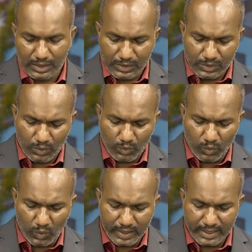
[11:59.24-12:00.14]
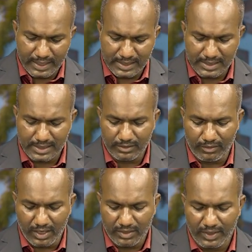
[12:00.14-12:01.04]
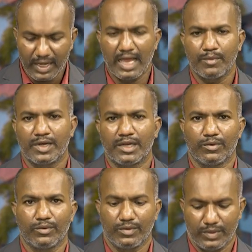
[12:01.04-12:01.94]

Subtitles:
So what will happen now?